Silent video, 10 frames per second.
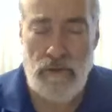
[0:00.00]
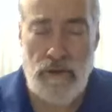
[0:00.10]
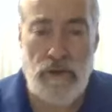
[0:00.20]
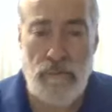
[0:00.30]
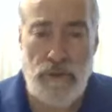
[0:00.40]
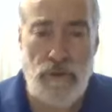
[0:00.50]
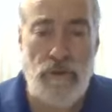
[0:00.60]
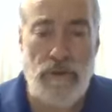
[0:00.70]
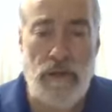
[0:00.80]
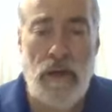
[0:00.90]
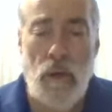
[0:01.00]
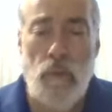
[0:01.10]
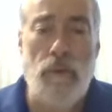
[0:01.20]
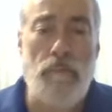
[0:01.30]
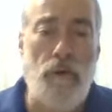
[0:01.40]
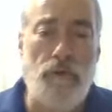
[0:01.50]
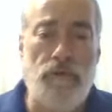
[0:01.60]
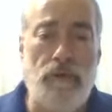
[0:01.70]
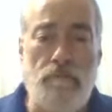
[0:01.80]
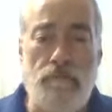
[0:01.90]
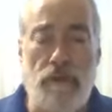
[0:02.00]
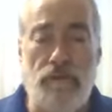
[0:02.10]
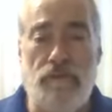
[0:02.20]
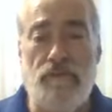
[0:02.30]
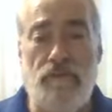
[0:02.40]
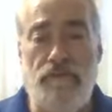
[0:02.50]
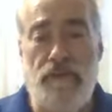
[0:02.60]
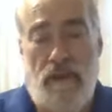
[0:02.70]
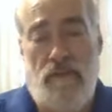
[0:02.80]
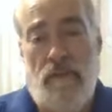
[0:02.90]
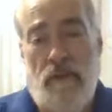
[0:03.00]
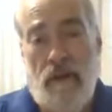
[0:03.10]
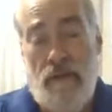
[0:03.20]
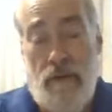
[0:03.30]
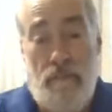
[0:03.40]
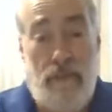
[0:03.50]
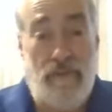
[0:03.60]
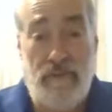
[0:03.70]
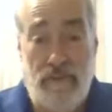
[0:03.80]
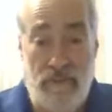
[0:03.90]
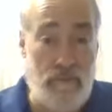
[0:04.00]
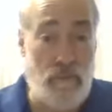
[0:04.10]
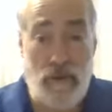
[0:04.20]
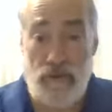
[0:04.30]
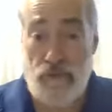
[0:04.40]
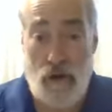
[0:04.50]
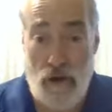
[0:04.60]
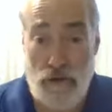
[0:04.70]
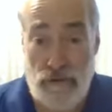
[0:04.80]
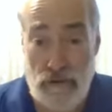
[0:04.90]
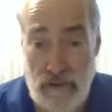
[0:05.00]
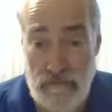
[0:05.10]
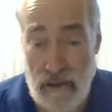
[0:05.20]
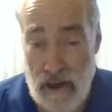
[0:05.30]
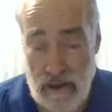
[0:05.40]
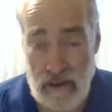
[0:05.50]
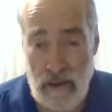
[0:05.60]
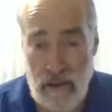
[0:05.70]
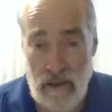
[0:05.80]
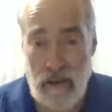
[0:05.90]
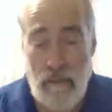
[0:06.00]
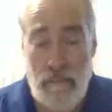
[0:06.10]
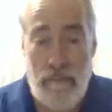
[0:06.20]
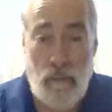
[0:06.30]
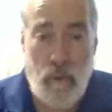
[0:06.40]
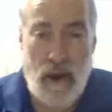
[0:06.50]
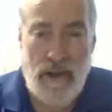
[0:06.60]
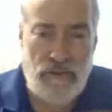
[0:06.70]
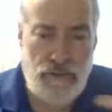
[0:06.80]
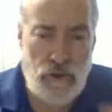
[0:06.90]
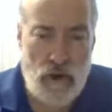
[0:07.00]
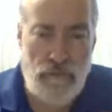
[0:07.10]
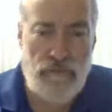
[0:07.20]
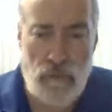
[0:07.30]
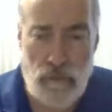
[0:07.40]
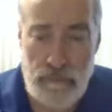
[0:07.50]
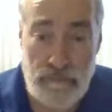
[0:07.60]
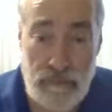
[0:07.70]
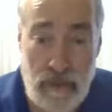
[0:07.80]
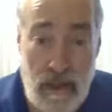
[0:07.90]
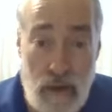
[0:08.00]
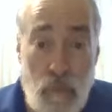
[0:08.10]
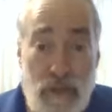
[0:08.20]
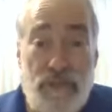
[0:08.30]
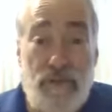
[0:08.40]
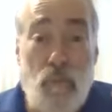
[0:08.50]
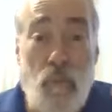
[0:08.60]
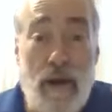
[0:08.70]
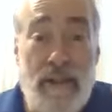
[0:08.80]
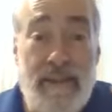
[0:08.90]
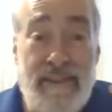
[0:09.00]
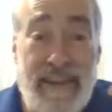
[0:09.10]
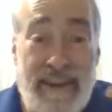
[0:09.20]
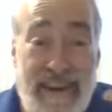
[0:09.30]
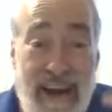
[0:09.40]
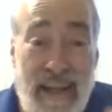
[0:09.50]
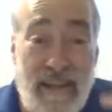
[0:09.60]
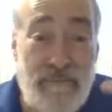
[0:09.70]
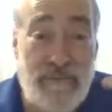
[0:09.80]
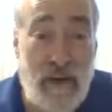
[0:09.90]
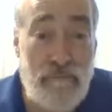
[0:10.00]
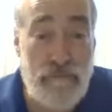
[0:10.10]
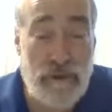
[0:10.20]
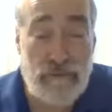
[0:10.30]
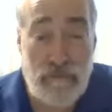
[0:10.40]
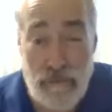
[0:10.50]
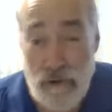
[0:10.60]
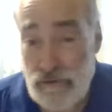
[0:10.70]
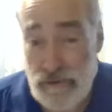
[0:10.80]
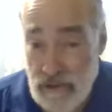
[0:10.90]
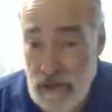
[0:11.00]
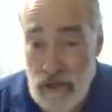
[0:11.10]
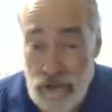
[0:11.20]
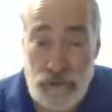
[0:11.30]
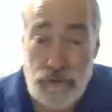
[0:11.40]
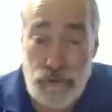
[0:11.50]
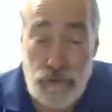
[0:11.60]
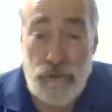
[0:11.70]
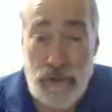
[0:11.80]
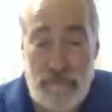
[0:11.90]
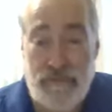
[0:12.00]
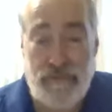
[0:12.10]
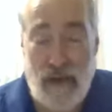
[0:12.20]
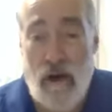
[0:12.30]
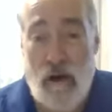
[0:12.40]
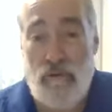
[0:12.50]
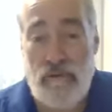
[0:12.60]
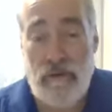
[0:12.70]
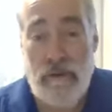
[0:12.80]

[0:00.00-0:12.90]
the community when a person embraces a faith that basically, number one, is hard to live by, but one is joyful, and what's one that God Himself brings a person to Himself